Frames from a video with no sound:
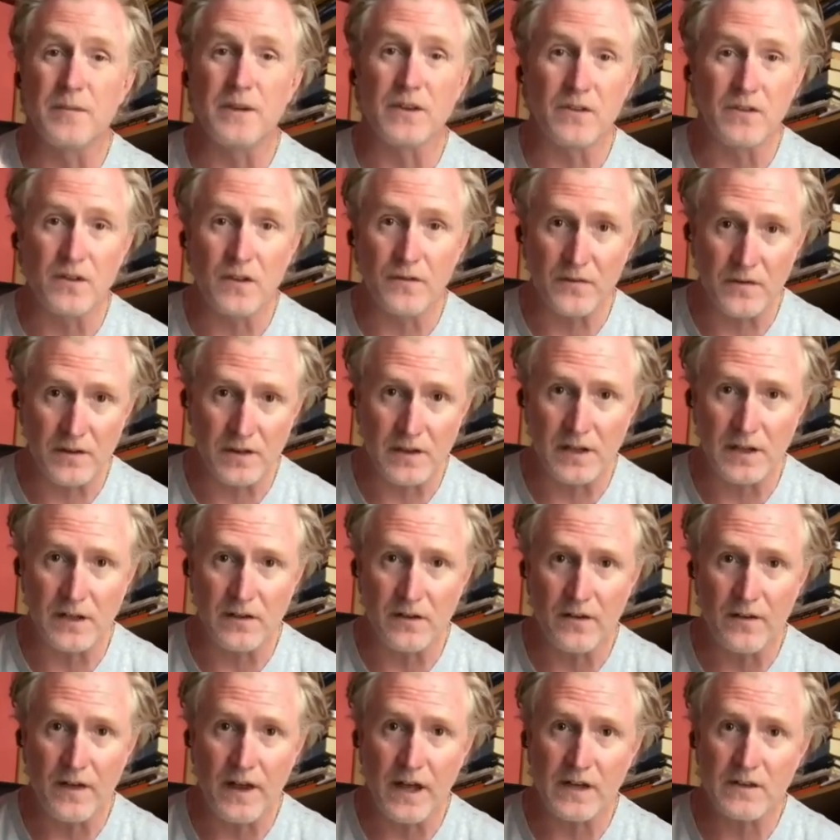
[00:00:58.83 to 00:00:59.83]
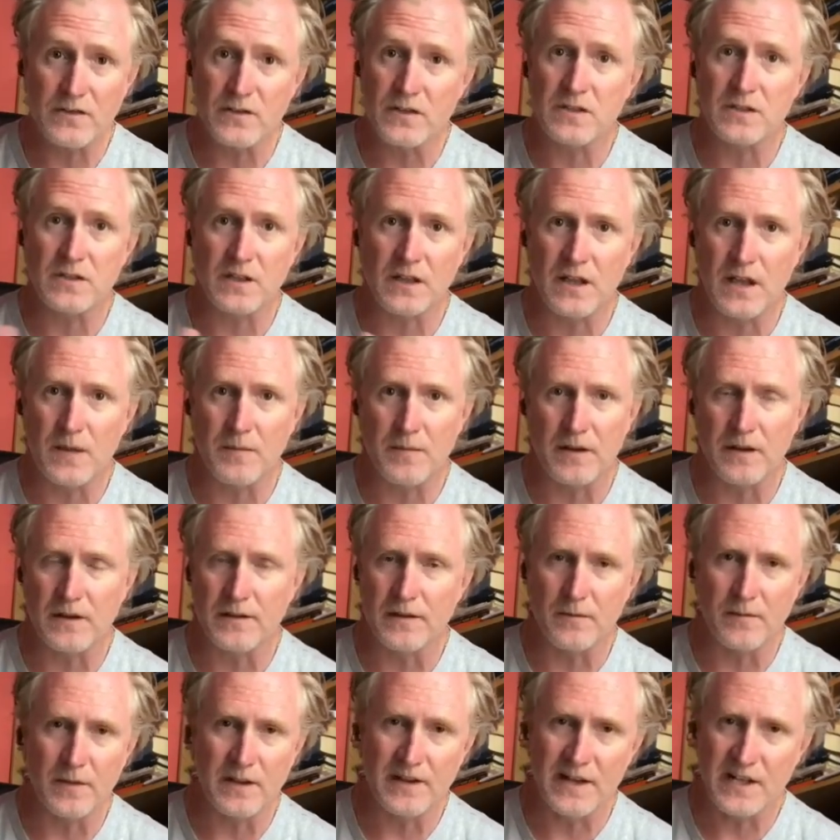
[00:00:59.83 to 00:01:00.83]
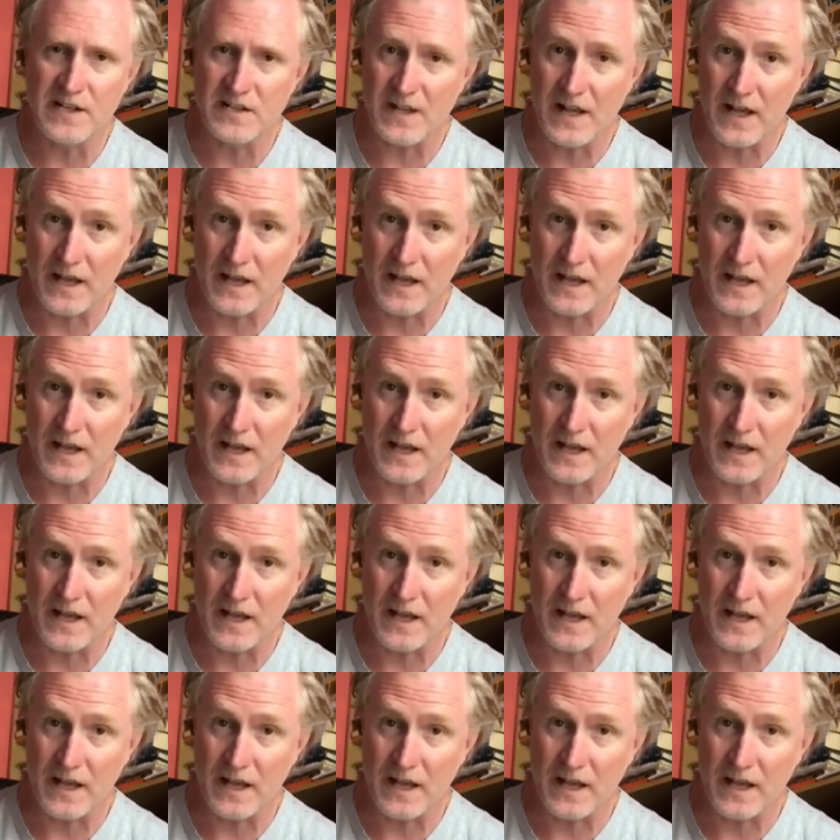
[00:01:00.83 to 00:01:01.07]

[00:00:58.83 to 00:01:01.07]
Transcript: bit differently to that, just to keep it a little bit less